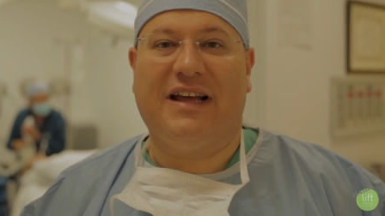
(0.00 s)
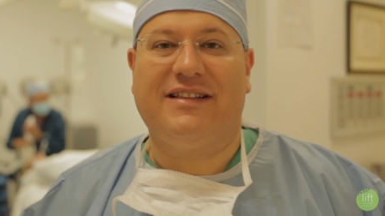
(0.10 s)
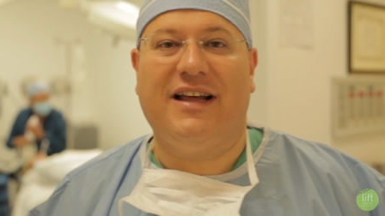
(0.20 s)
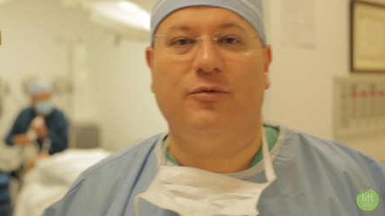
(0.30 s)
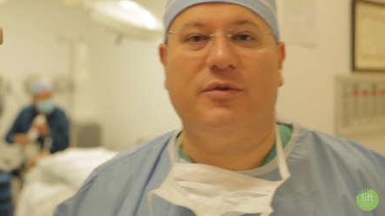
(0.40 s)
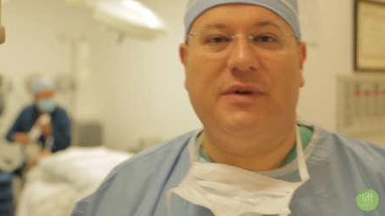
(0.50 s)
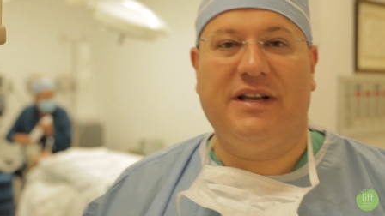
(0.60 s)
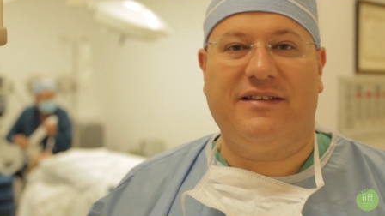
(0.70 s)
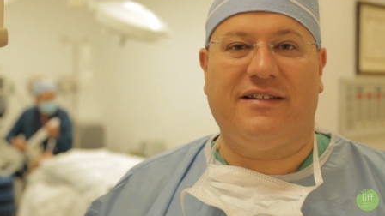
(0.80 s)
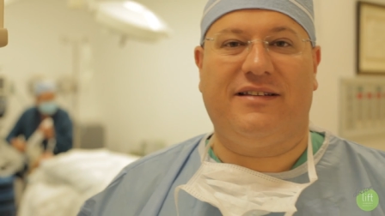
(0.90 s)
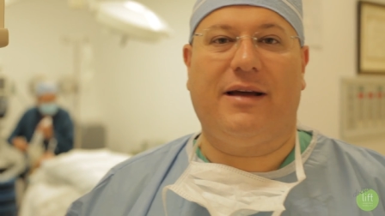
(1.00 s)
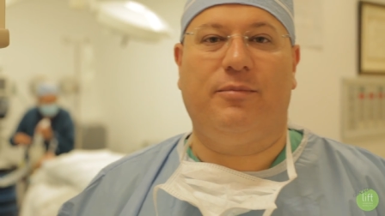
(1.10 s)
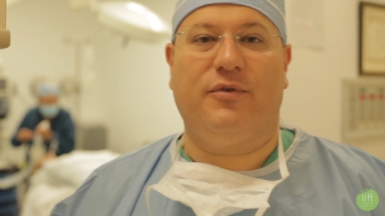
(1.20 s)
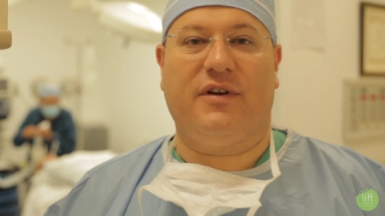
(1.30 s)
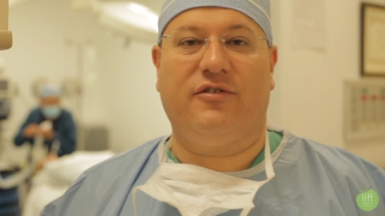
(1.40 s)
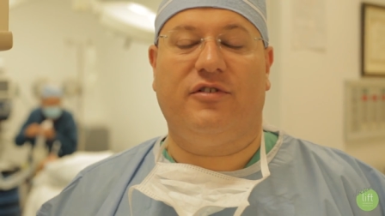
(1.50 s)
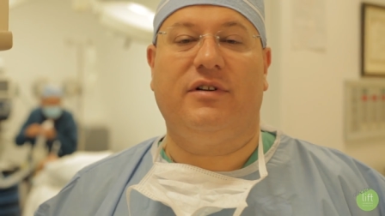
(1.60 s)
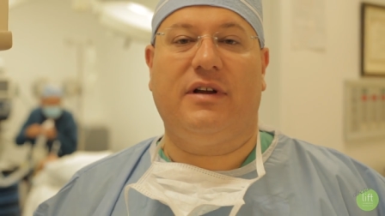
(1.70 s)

got done with Melisa's liposuction.